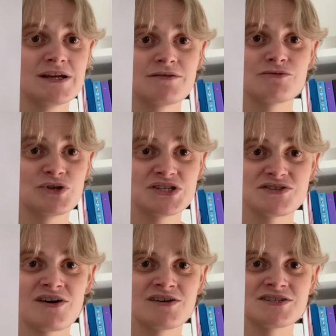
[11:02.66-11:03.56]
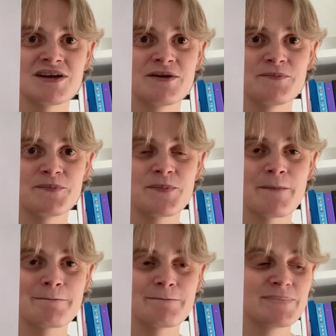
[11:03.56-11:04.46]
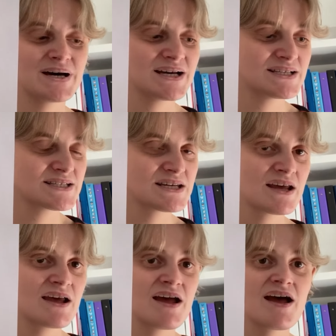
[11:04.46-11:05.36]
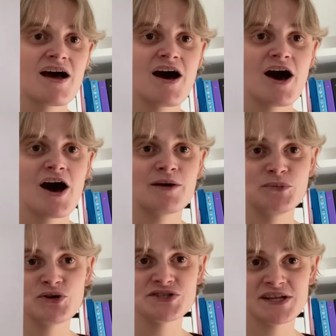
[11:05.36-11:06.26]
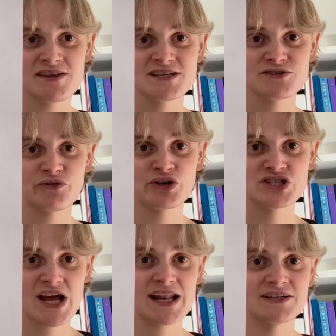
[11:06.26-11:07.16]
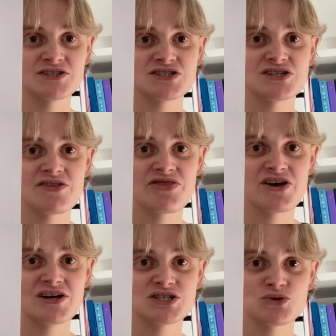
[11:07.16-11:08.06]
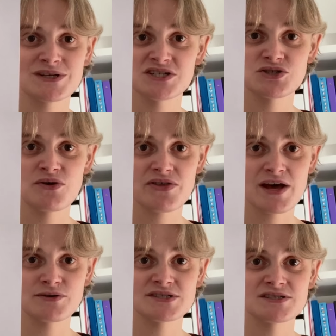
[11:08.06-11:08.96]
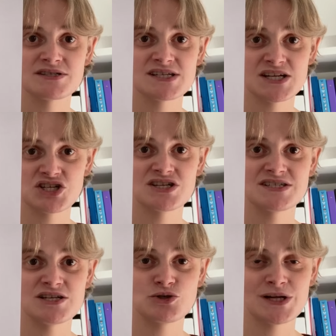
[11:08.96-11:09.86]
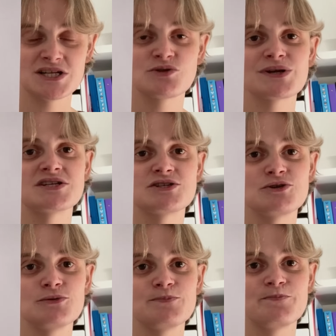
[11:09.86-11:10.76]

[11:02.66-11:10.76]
restart, but I'm using this for a challenge, the 22,000 stitches in 2022,